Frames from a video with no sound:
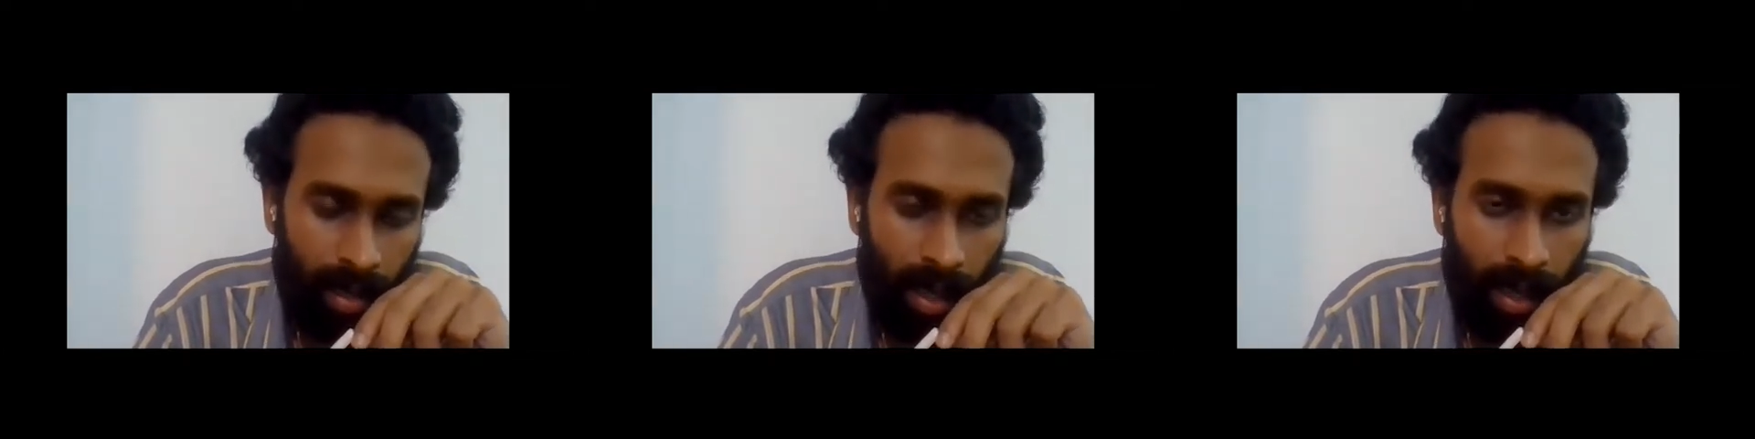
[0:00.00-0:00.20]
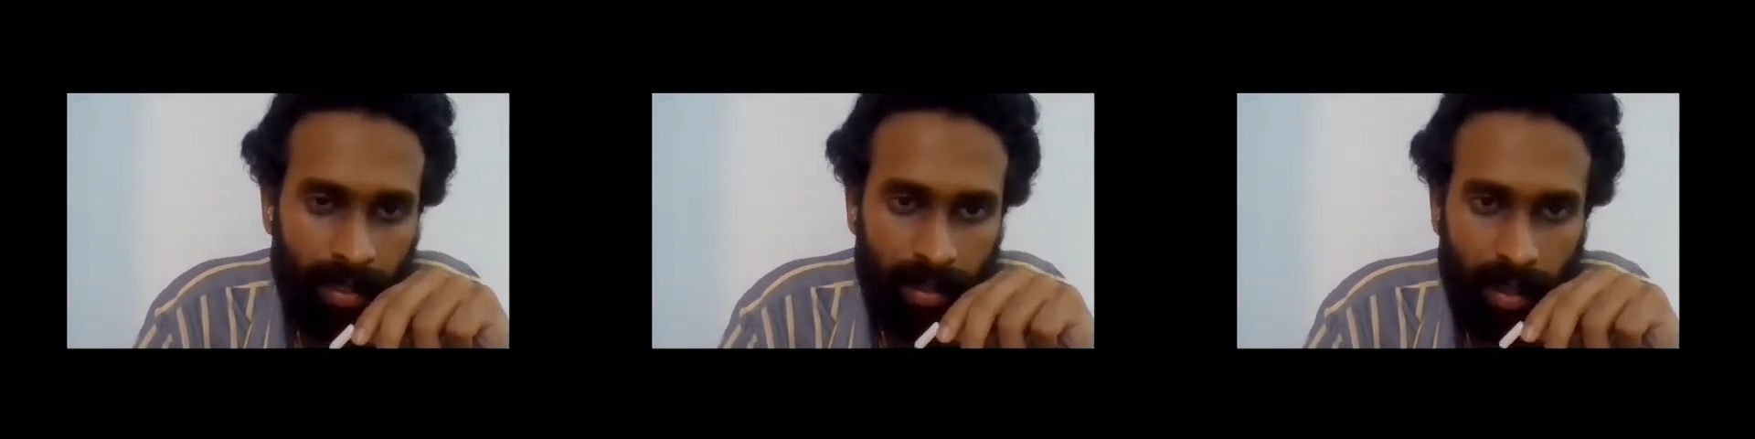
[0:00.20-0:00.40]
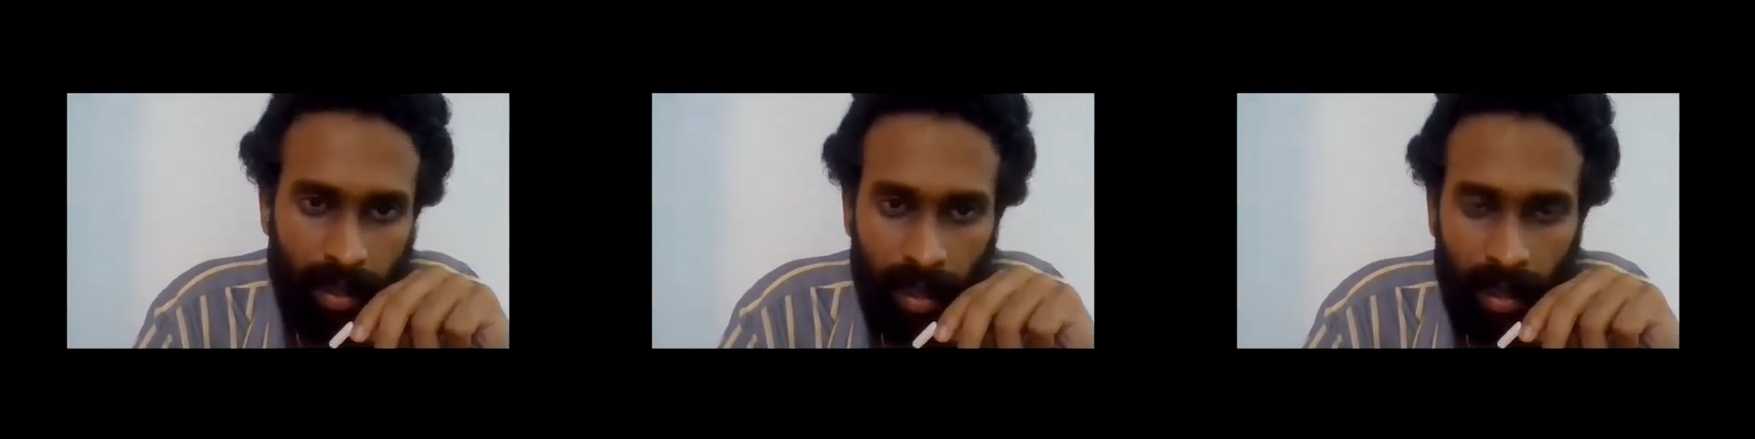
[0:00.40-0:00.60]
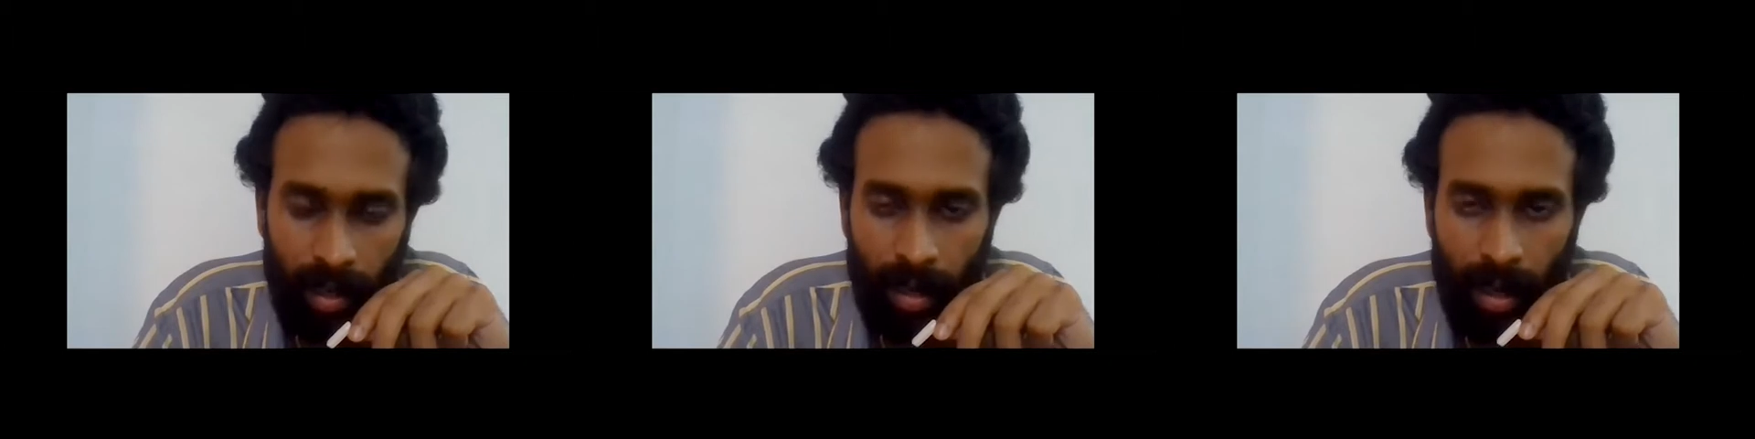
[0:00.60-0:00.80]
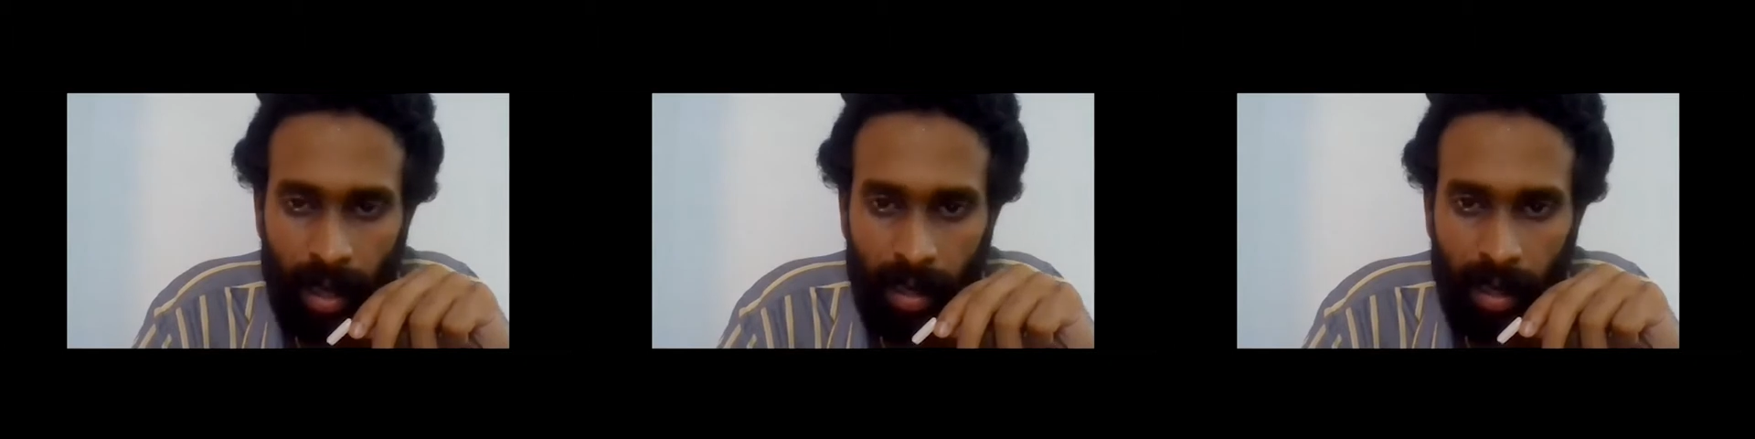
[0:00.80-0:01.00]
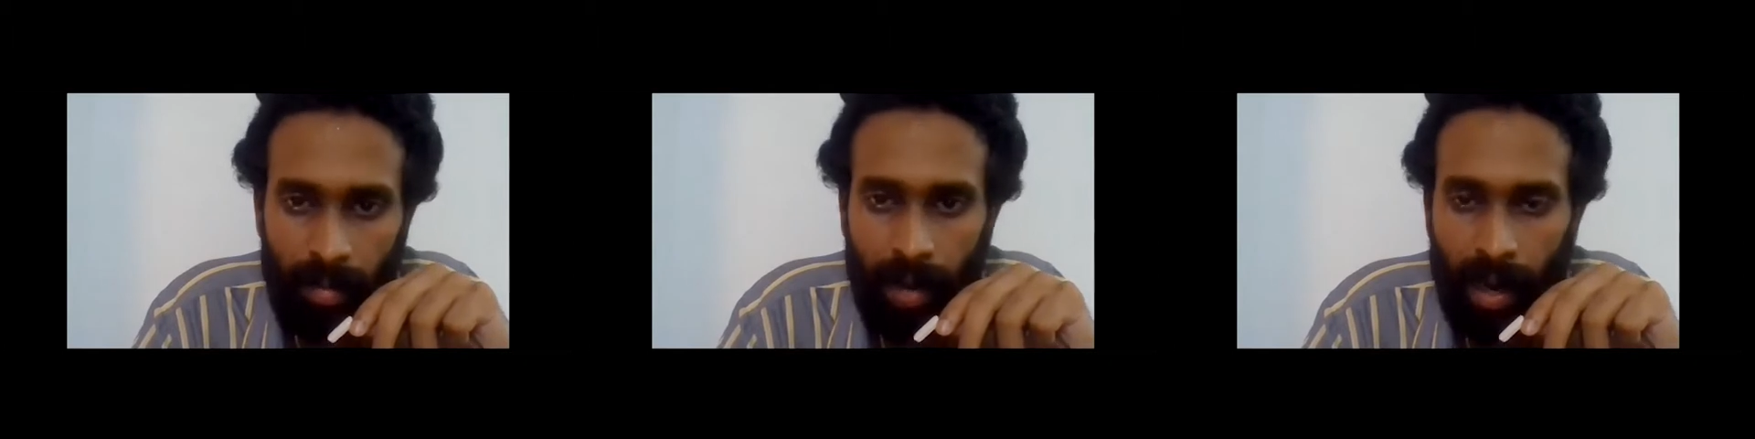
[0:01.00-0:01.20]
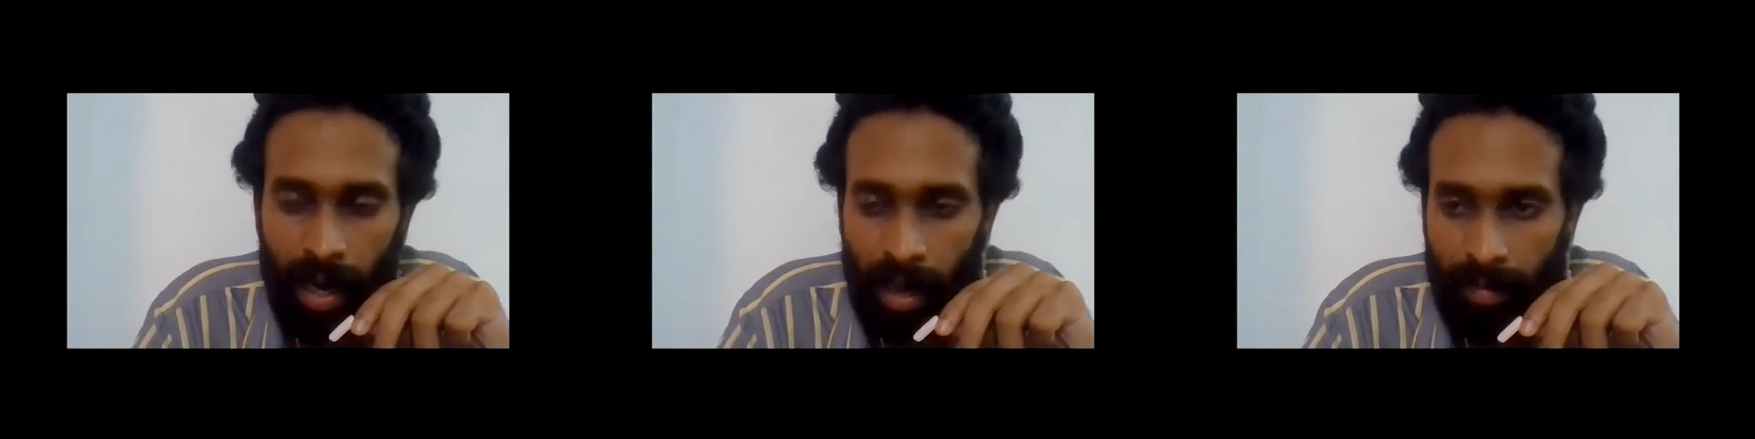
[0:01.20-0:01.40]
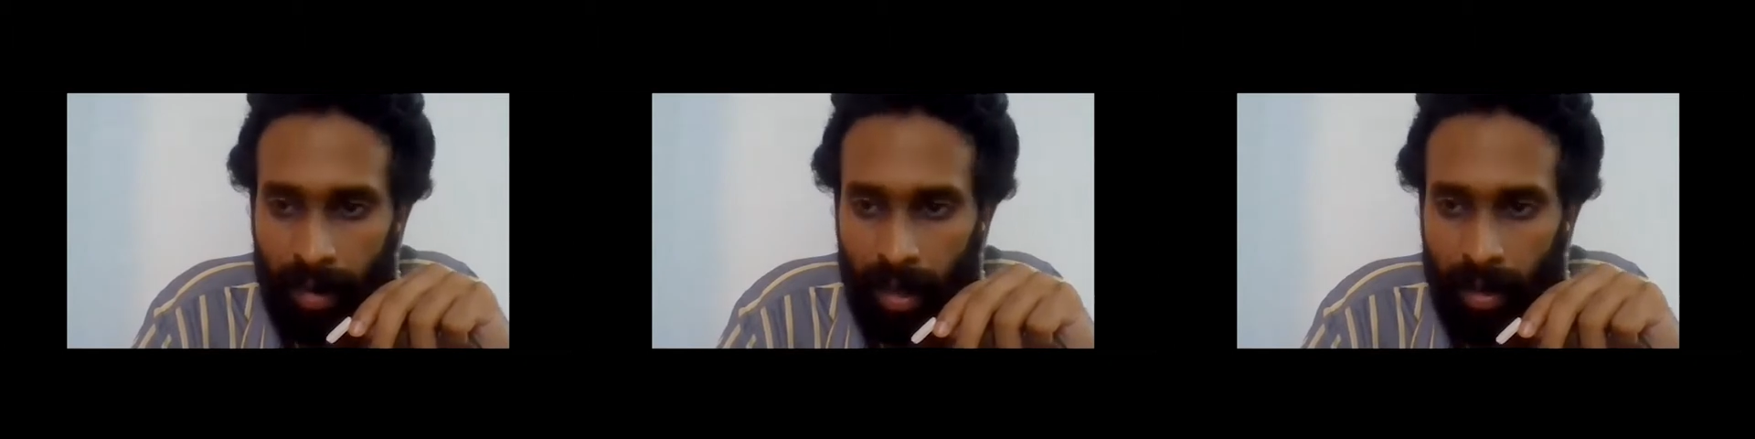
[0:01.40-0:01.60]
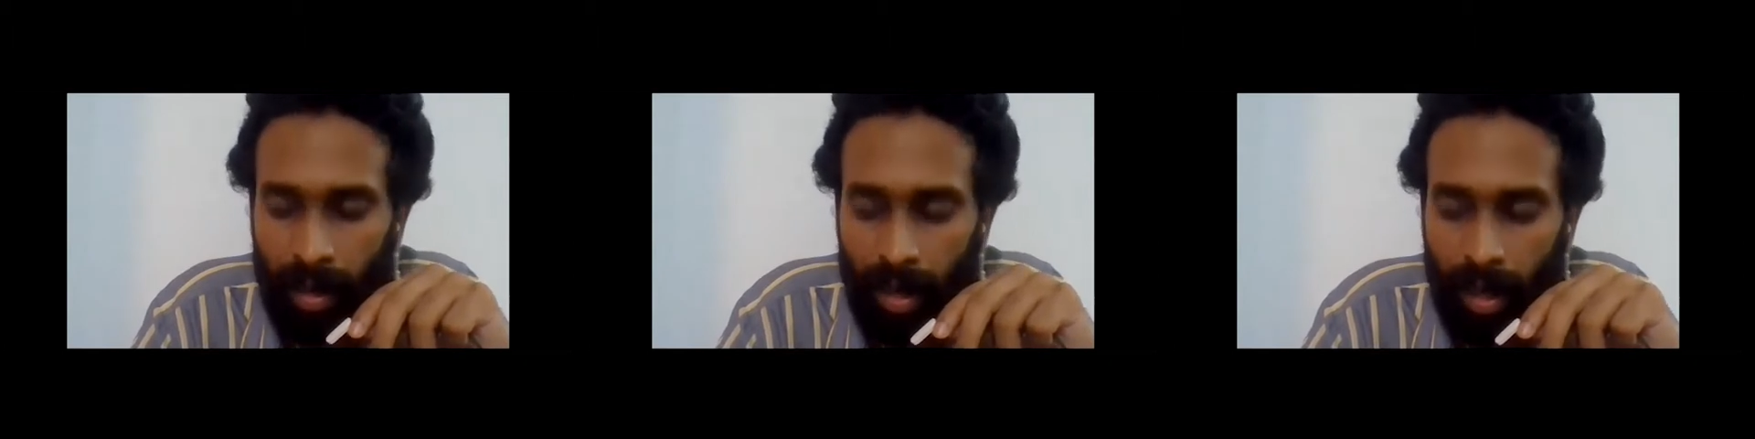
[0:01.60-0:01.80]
Tanzania and in Malawi.